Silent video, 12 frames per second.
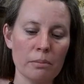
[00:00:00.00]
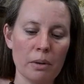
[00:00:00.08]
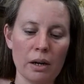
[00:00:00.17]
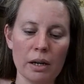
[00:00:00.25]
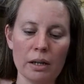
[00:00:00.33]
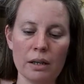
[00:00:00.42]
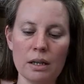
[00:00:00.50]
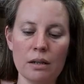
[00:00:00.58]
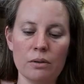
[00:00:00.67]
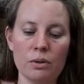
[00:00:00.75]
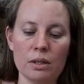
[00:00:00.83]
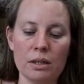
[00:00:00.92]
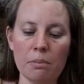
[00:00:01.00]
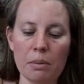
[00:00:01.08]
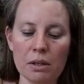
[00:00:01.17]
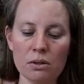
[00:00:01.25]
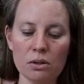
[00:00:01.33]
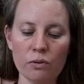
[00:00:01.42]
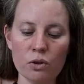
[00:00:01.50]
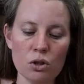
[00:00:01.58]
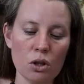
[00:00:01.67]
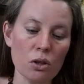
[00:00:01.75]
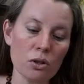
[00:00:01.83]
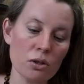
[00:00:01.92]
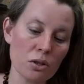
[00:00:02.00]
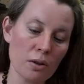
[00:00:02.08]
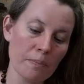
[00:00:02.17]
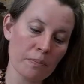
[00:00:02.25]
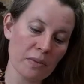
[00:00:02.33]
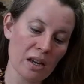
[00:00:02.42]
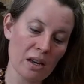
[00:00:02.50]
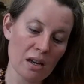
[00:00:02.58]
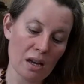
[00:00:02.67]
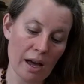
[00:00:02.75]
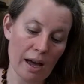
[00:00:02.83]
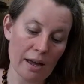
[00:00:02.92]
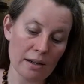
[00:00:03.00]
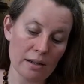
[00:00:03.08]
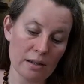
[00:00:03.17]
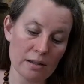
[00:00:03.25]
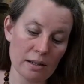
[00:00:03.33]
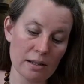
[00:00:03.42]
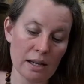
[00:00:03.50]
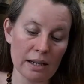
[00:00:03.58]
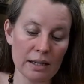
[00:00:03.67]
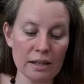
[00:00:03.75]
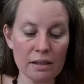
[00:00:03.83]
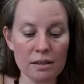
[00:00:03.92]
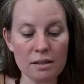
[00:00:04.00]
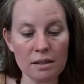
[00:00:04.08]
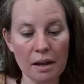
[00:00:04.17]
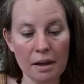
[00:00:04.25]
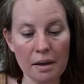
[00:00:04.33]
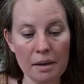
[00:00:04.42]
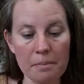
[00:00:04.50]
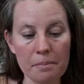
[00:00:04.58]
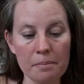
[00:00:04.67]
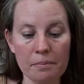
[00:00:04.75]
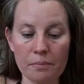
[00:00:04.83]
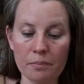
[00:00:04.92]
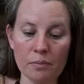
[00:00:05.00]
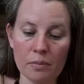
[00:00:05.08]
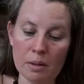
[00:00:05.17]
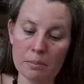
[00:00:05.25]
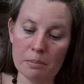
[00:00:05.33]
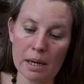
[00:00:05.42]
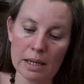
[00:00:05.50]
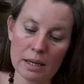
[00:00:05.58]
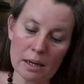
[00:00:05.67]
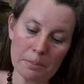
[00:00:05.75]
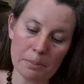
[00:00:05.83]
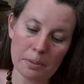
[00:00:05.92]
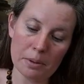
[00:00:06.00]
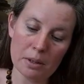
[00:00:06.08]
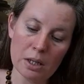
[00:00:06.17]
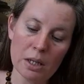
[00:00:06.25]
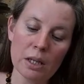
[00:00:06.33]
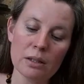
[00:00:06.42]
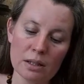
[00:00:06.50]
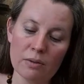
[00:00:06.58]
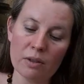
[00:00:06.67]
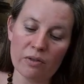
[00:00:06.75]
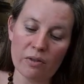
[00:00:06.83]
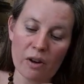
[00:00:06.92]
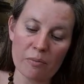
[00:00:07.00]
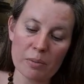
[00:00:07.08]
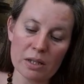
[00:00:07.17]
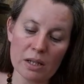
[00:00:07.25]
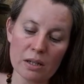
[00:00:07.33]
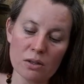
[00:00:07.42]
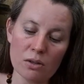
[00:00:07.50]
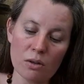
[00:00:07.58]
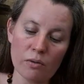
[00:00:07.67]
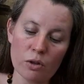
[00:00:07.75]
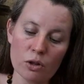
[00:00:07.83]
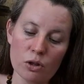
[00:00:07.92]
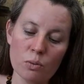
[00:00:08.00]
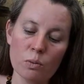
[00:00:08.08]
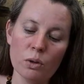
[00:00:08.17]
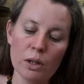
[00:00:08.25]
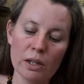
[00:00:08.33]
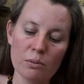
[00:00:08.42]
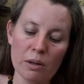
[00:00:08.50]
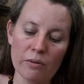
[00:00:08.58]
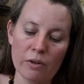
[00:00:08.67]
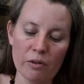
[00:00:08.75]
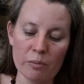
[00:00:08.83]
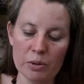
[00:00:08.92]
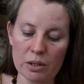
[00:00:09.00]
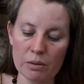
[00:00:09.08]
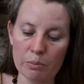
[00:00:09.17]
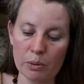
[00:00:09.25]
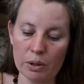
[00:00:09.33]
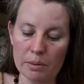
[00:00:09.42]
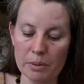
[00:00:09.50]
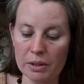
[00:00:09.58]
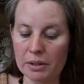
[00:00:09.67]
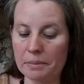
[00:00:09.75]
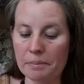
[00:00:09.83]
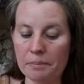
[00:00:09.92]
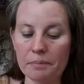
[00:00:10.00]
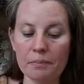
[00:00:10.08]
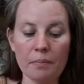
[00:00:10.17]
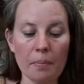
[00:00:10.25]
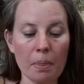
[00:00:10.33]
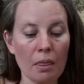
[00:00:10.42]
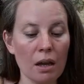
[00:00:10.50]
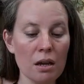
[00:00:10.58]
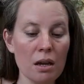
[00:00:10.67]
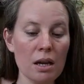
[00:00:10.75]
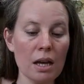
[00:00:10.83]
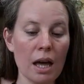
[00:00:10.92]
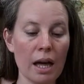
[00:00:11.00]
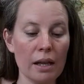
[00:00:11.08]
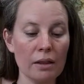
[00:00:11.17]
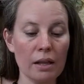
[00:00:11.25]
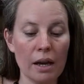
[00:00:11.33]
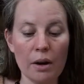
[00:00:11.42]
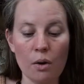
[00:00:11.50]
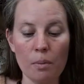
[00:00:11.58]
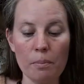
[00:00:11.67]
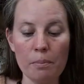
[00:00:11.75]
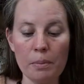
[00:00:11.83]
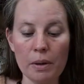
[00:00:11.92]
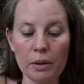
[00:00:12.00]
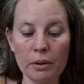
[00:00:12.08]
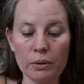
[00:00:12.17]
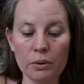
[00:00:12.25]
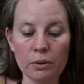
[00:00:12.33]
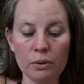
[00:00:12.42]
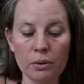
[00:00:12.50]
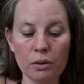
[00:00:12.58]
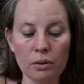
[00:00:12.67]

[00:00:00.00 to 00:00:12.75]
by the recipient of the socks, and it is exactly the same makeup, 75% virgin wool and 25% polyamide, and they are both